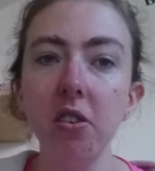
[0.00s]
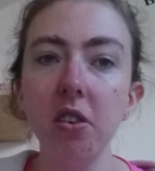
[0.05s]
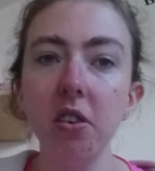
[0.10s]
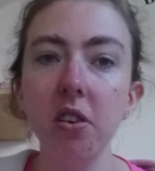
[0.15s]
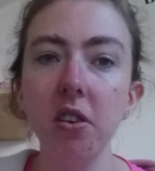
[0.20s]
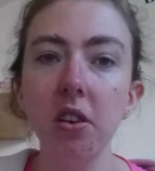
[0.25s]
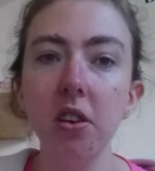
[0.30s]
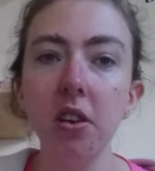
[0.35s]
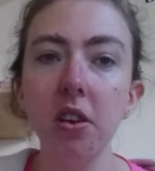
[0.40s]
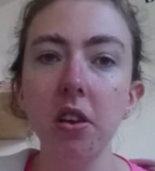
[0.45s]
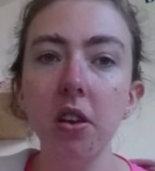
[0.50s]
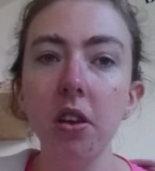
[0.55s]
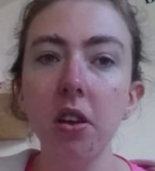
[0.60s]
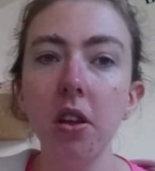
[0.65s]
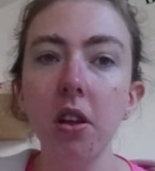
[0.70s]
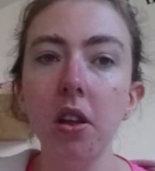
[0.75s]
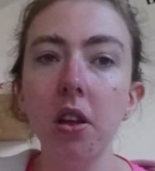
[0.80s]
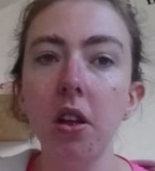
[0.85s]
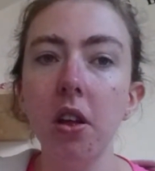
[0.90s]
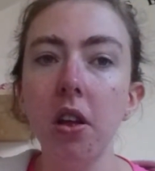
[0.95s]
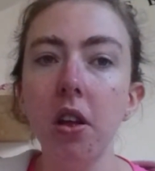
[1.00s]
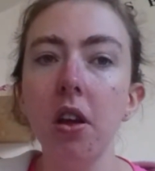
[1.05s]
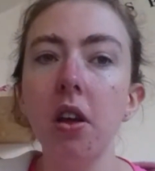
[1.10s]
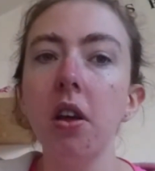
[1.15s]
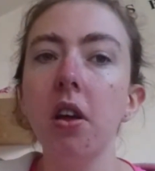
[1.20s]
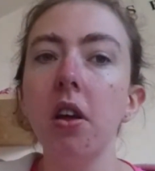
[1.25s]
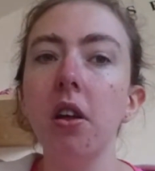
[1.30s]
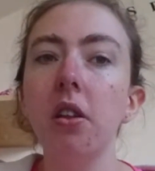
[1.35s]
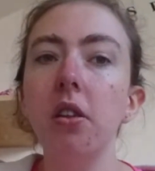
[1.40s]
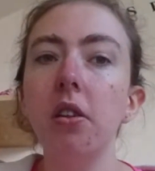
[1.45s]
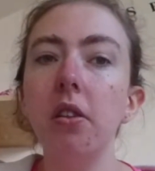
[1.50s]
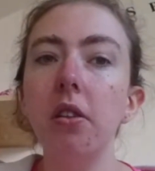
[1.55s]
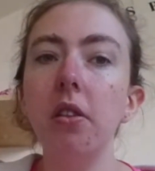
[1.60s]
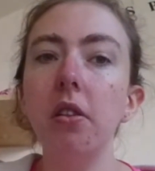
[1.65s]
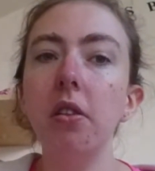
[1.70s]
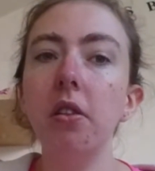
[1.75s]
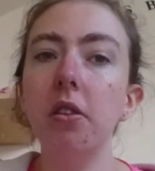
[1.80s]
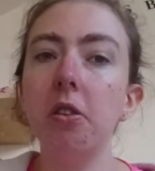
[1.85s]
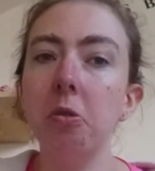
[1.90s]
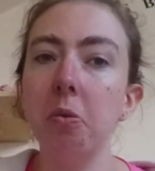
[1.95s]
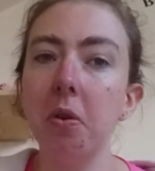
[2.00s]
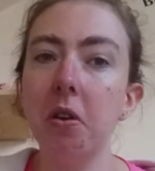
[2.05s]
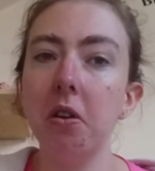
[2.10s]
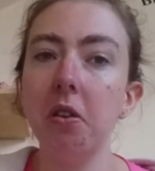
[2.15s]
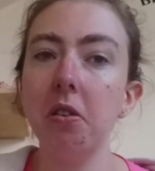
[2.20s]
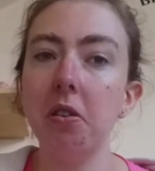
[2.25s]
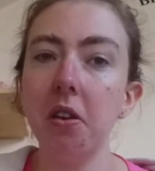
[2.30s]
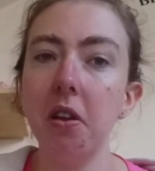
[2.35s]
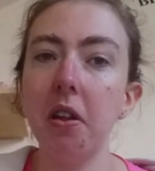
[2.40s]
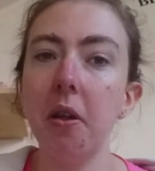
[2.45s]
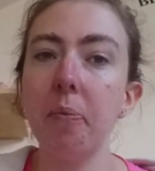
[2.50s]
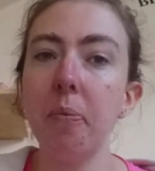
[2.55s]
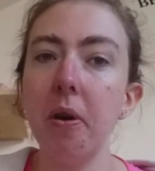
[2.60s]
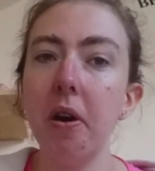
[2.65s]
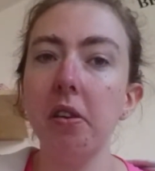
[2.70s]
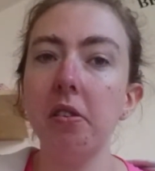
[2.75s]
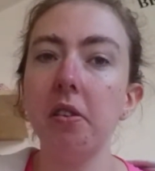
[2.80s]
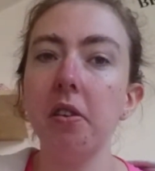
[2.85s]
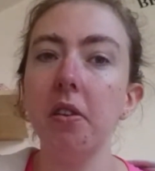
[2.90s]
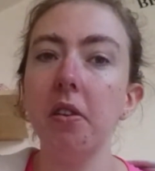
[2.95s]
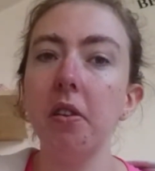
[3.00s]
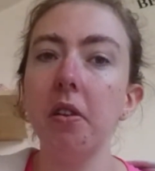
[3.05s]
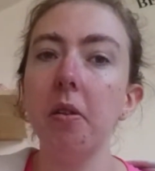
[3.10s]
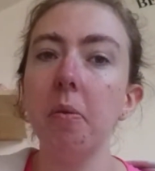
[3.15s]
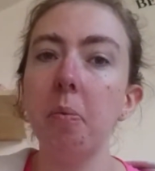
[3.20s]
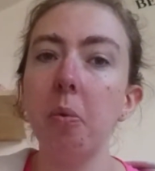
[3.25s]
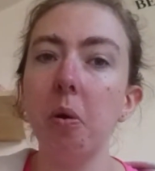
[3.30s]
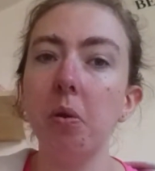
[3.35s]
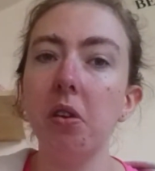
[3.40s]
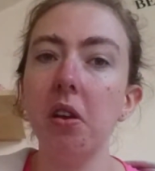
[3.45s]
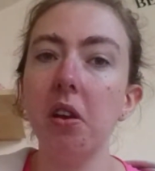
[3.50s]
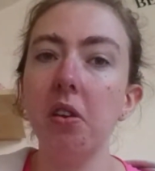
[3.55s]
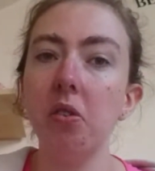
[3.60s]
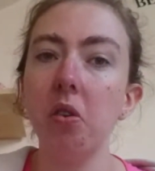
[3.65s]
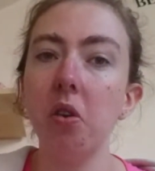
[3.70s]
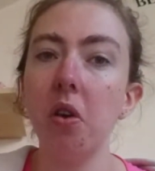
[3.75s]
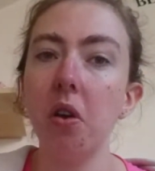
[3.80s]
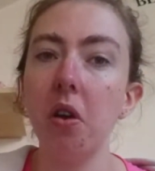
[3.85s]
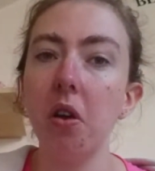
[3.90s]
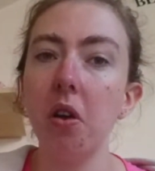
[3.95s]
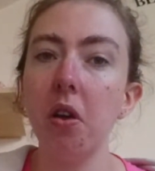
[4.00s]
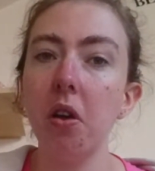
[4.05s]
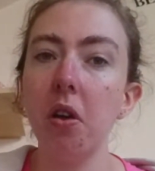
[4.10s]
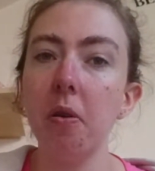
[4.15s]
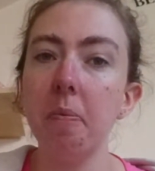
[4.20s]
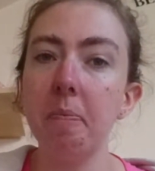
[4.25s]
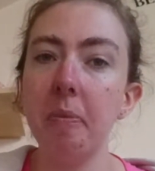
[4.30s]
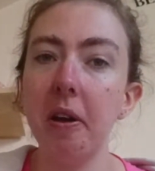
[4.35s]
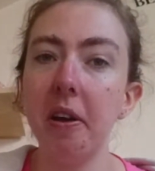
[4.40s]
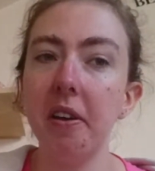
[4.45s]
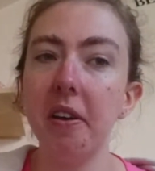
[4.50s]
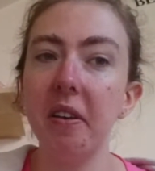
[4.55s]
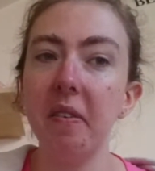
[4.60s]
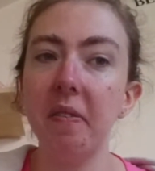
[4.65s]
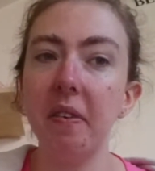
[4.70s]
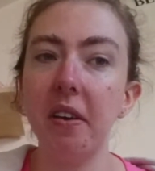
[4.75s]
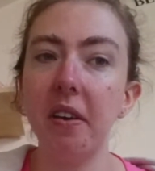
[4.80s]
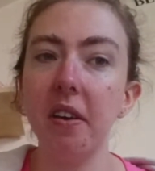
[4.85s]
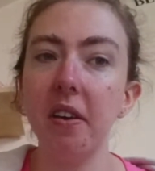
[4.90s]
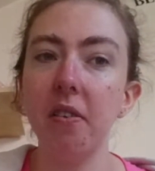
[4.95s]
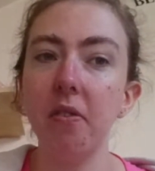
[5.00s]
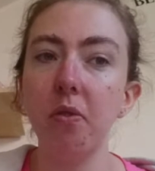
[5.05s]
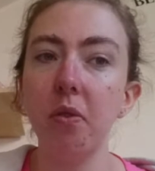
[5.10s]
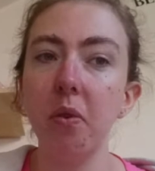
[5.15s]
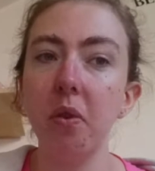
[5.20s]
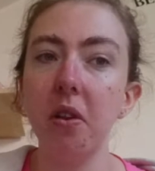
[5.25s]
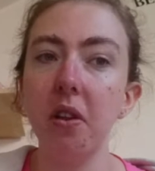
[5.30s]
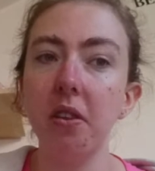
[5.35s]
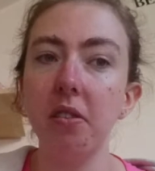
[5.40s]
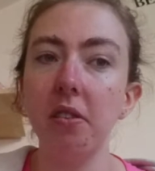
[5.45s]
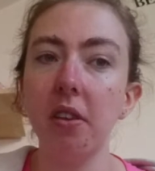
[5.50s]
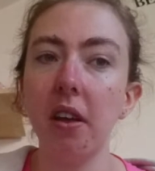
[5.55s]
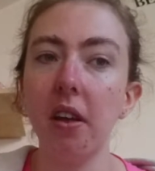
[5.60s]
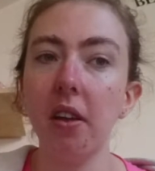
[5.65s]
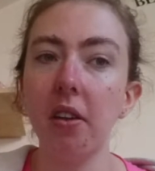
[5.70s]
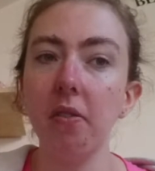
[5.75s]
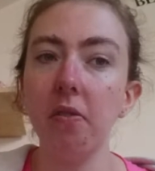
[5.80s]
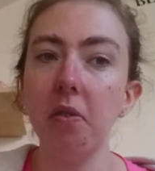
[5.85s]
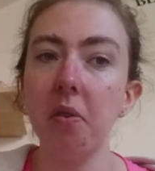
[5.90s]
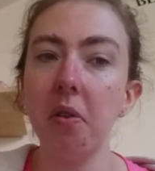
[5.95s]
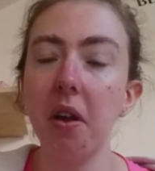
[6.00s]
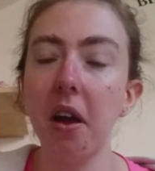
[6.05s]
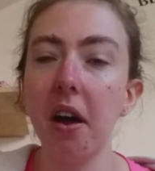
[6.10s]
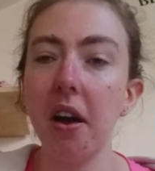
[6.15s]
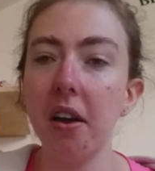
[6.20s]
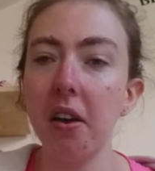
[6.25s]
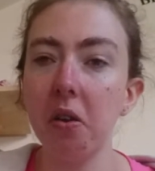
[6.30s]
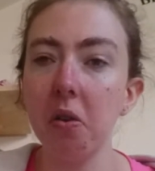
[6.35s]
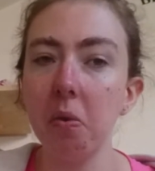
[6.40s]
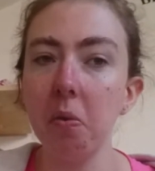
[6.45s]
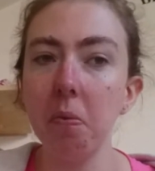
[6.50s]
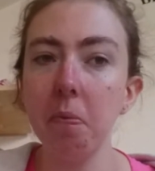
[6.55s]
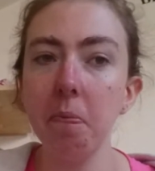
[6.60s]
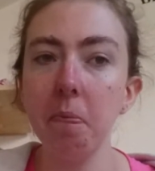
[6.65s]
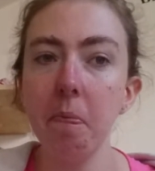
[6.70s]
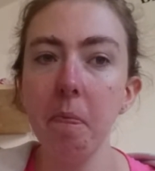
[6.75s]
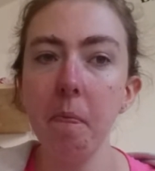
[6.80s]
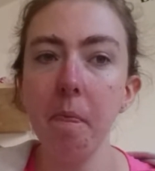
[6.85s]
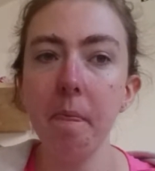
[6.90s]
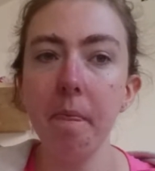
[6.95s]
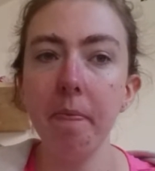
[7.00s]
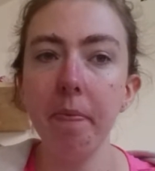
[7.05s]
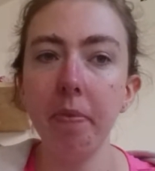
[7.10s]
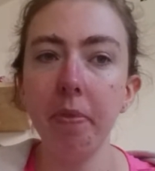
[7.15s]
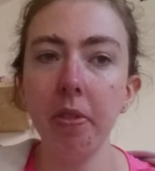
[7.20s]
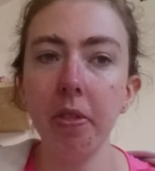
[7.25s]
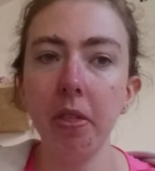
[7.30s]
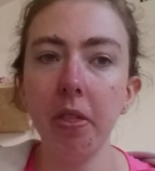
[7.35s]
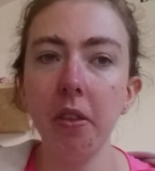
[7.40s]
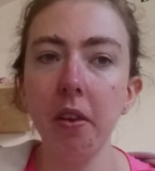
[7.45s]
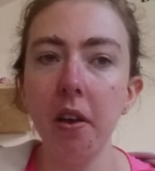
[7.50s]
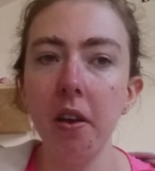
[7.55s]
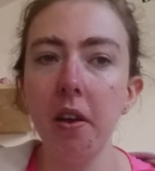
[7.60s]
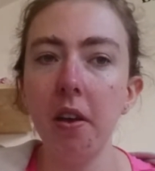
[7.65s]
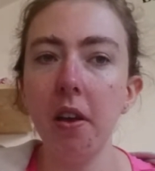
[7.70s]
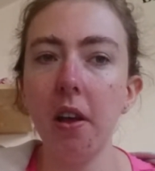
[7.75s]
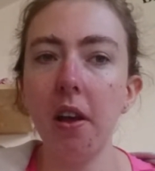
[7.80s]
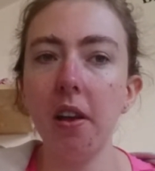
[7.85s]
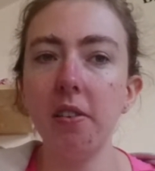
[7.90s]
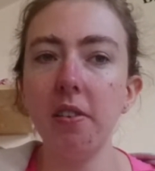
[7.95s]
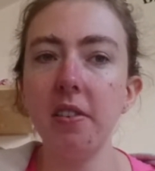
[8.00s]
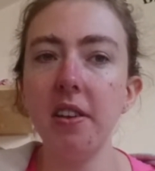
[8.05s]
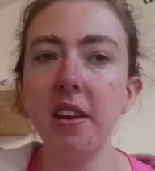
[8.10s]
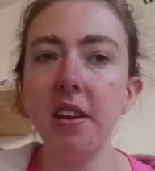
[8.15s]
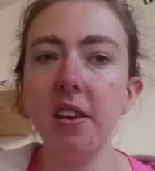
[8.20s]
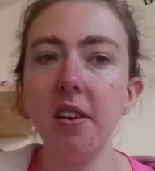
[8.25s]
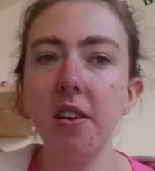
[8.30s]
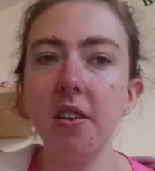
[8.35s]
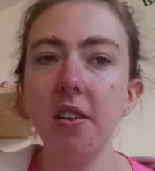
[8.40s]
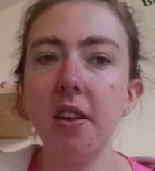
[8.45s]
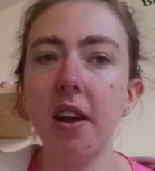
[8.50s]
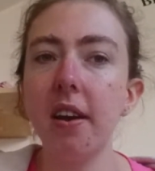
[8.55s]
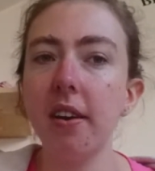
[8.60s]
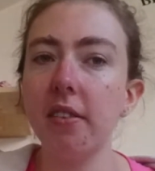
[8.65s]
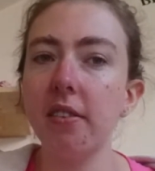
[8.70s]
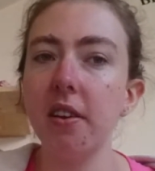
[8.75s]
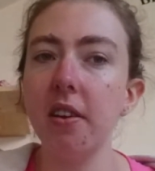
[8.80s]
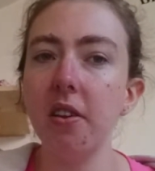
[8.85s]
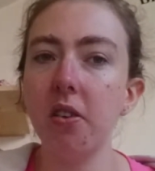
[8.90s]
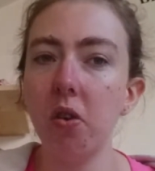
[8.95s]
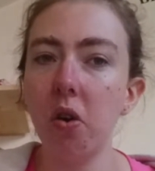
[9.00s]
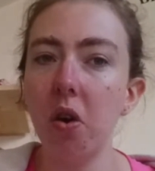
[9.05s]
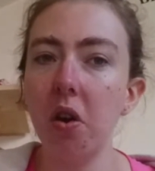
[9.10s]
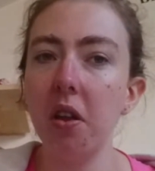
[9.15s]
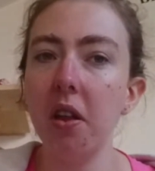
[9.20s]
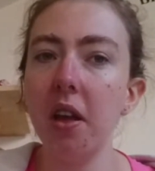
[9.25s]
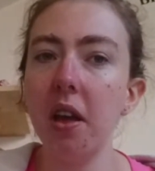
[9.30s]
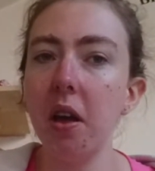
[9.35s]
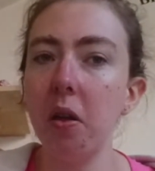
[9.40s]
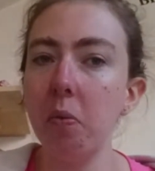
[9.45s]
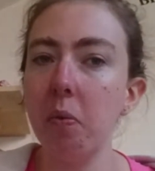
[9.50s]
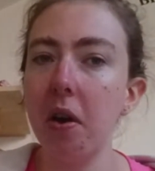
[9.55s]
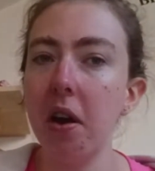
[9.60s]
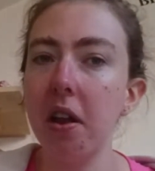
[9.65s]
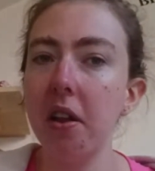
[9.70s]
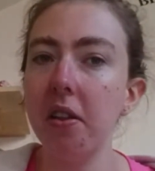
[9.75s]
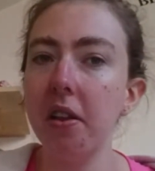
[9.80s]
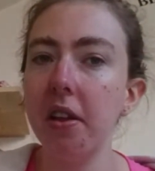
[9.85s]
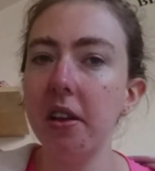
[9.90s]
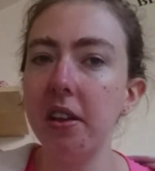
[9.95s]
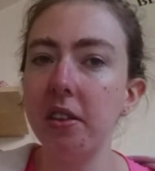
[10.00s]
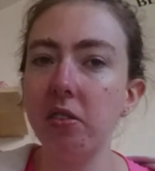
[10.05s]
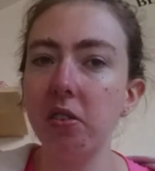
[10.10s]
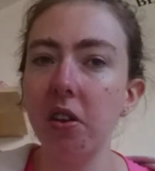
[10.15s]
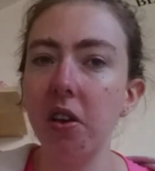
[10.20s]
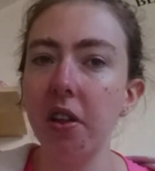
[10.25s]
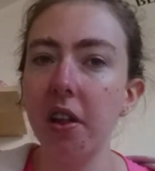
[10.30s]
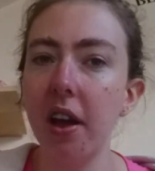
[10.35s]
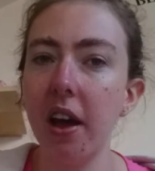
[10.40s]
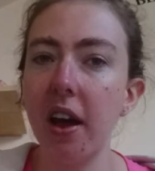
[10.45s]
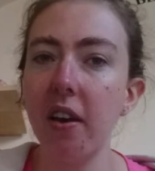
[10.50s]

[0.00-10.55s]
to wait until that person put his or her pinky finger through the eye hole. As the deacon acted accordingly, and when he saw the hairy baby finger of a giant